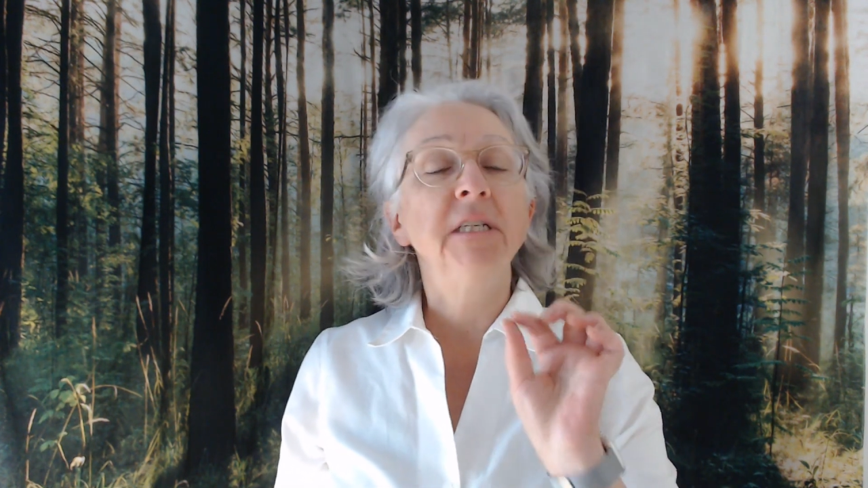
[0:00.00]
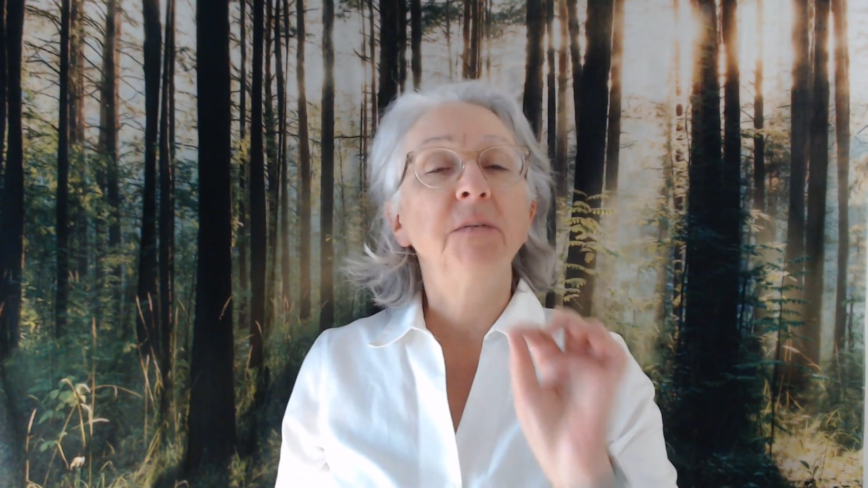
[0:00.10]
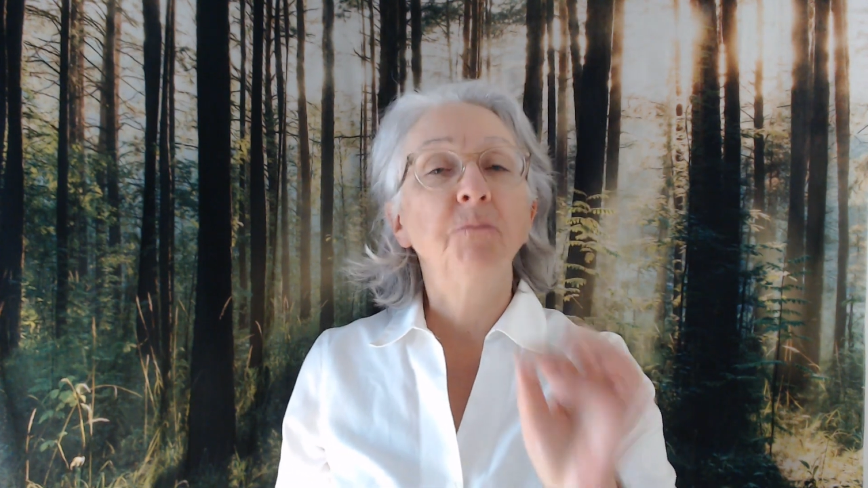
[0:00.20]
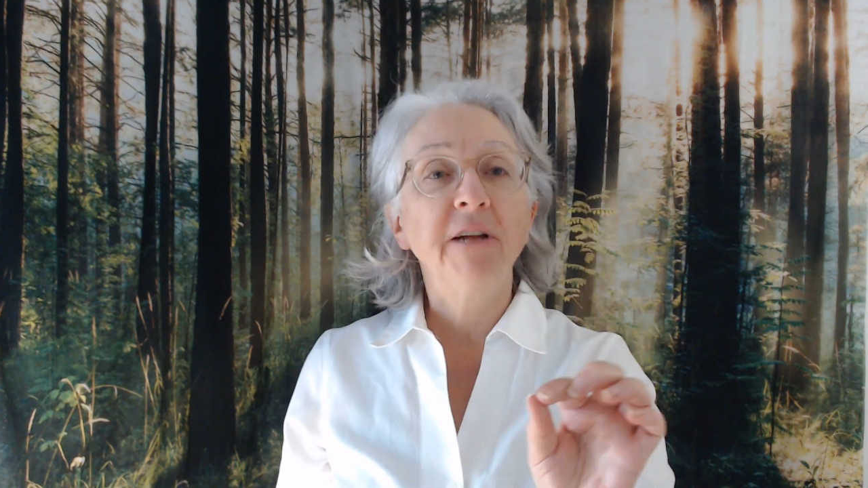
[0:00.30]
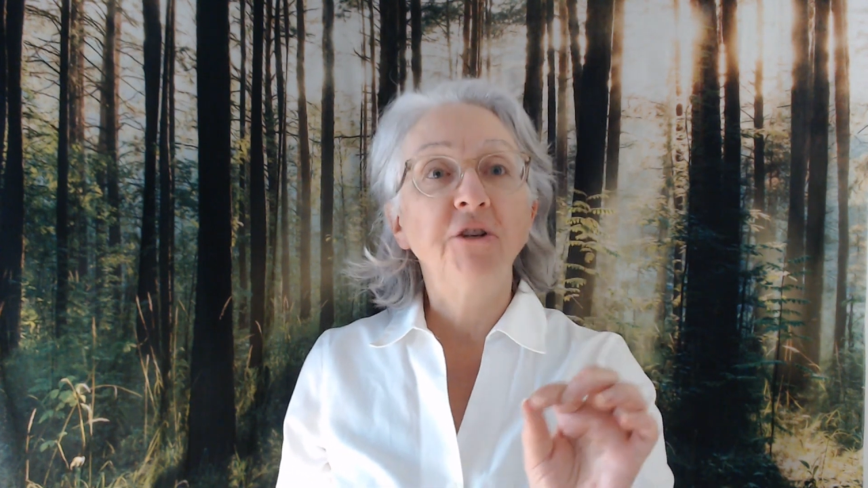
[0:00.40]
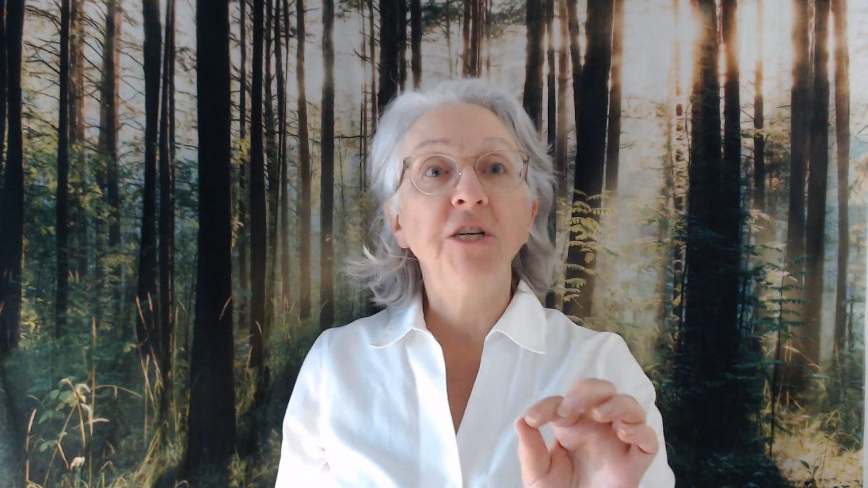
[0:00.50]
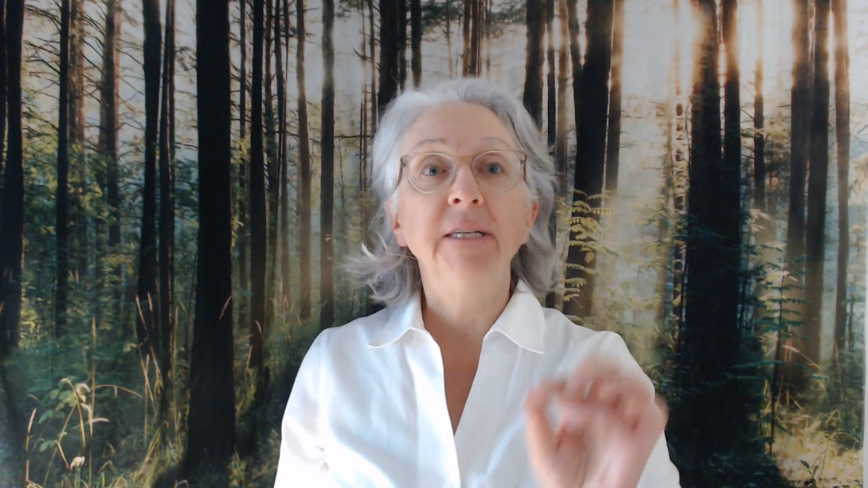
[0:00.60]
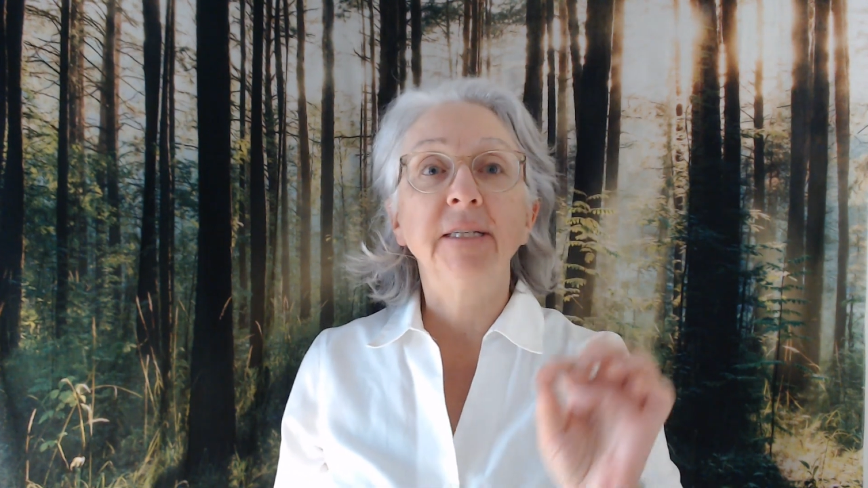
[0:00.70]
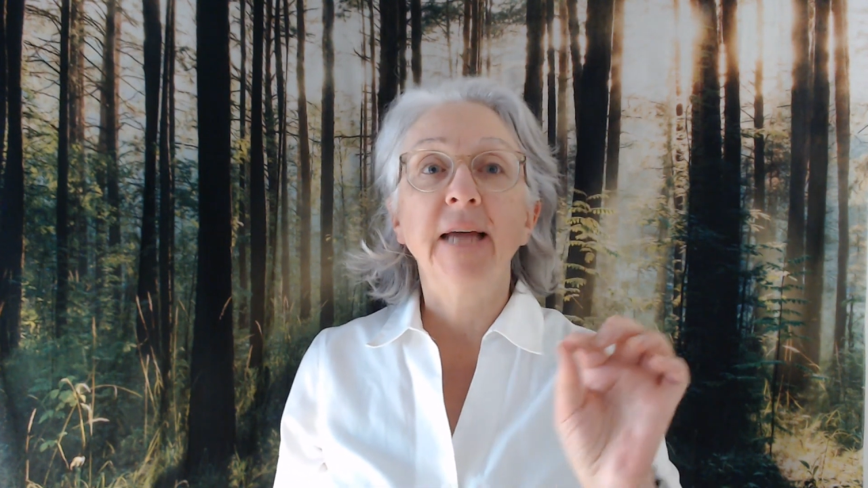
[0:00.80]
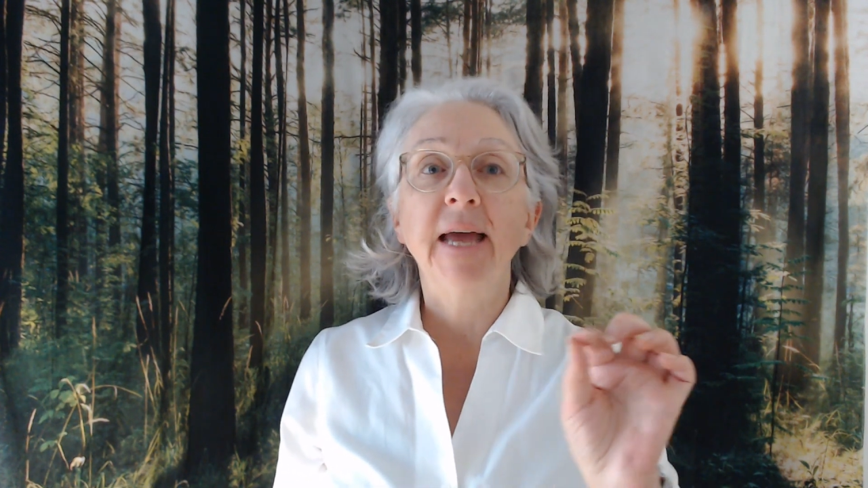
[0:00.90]

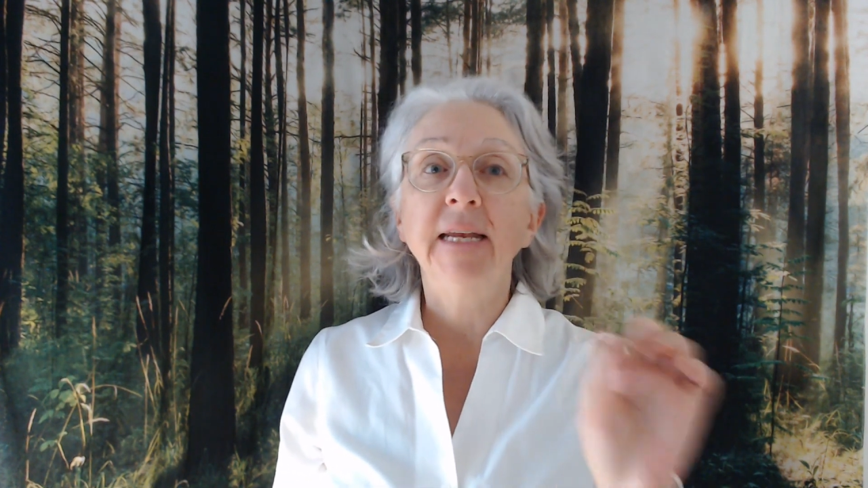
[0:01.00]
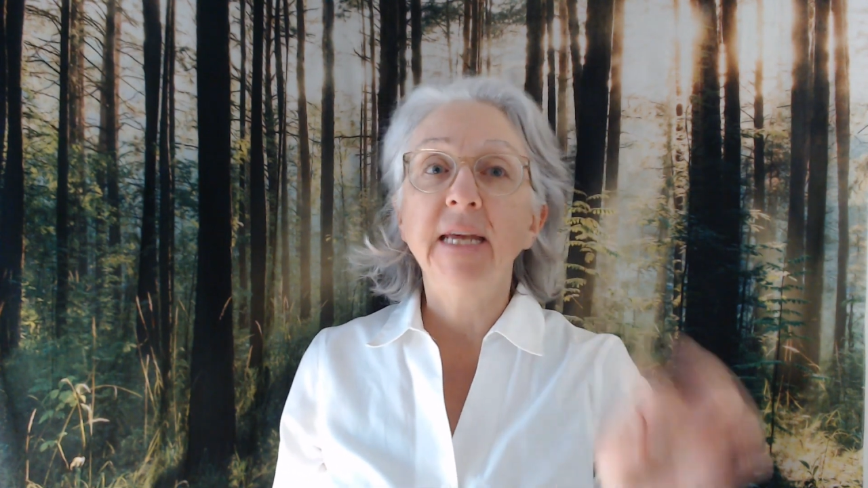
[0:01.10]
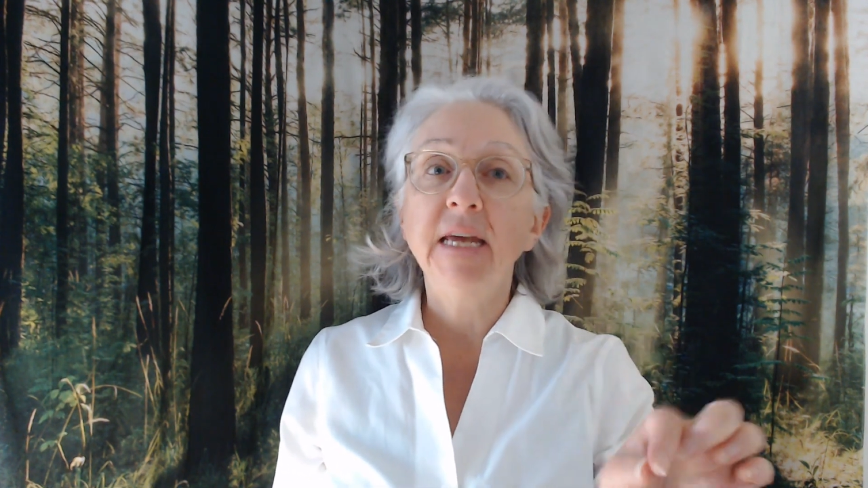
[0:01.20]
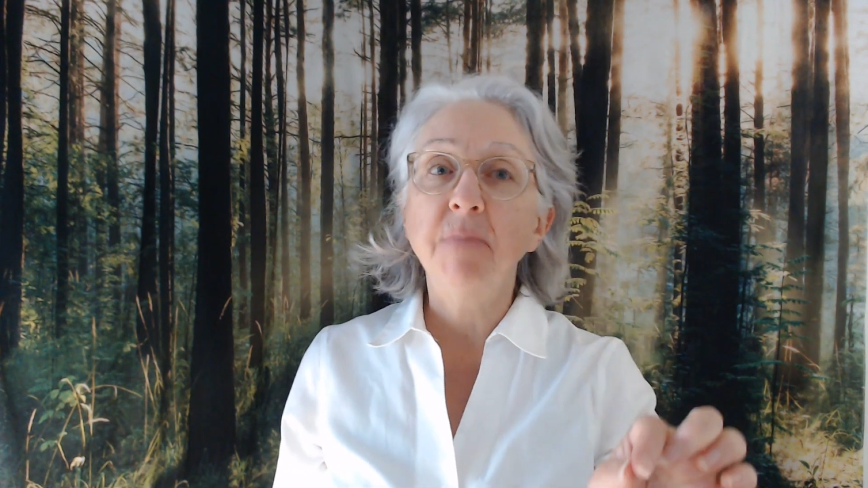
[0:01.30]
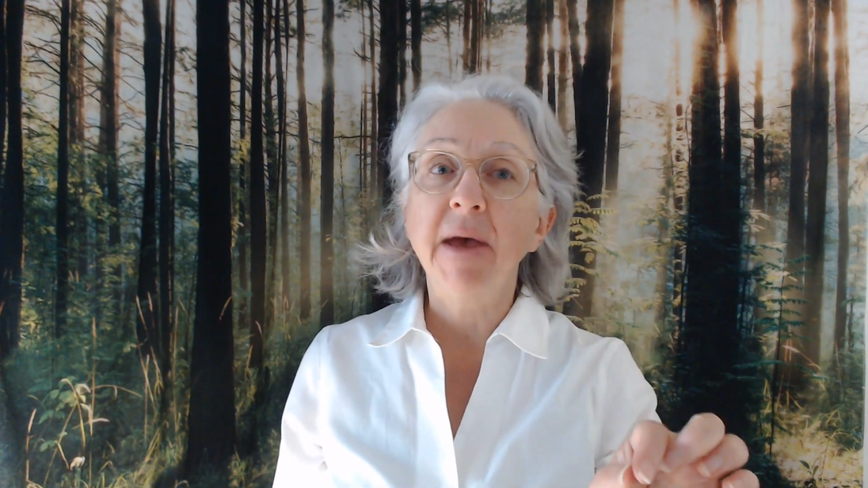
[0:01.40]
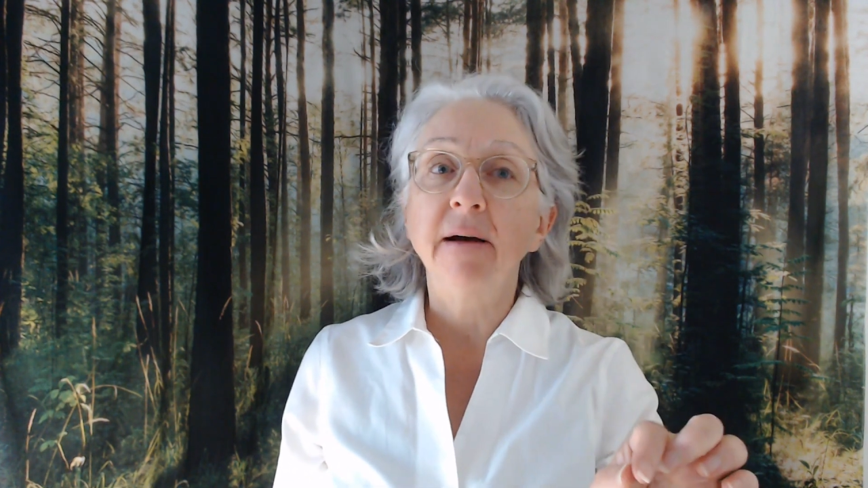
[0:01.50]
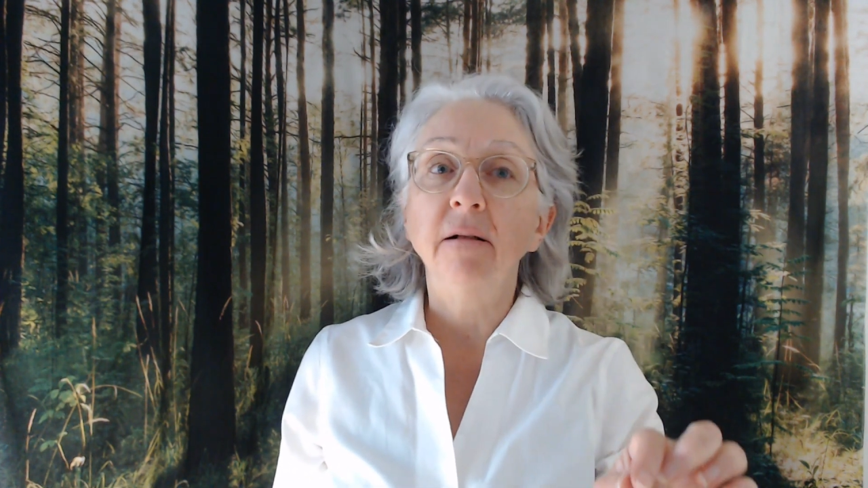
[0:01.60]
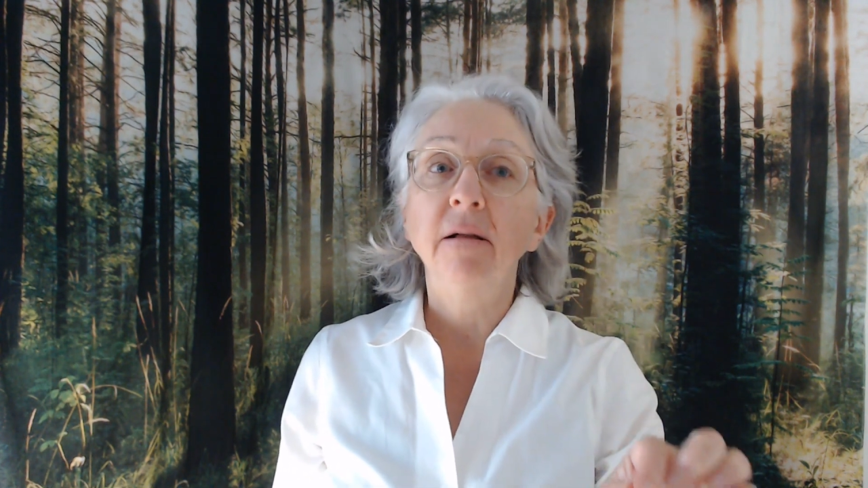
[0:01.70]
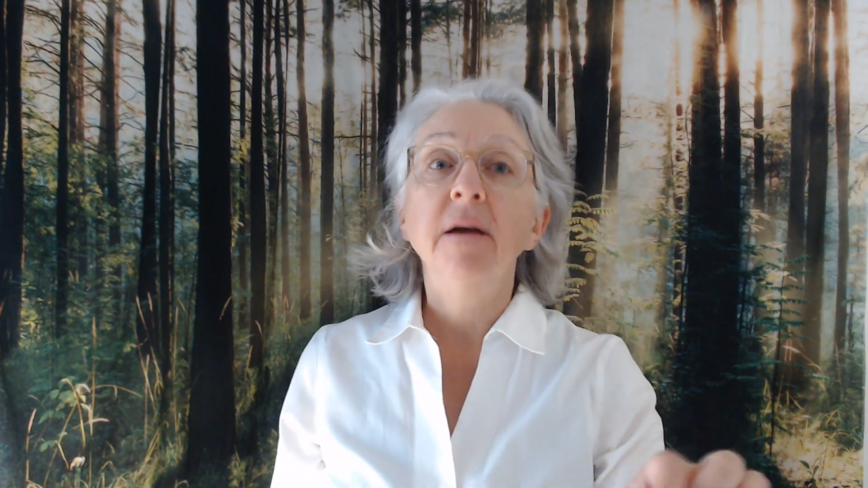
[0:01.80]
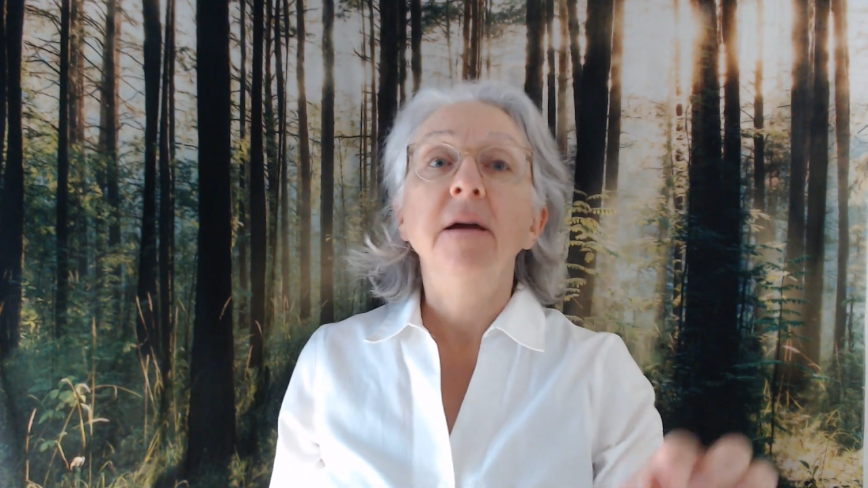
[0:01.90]
spreadsheets and
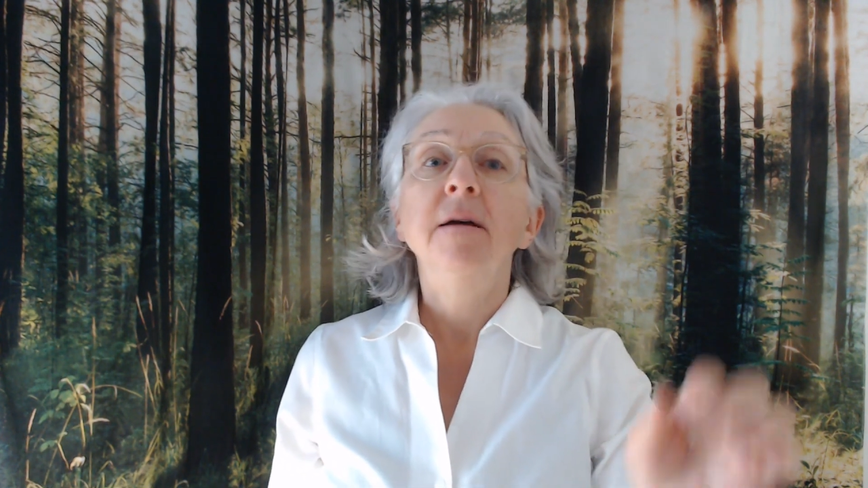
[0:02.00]
email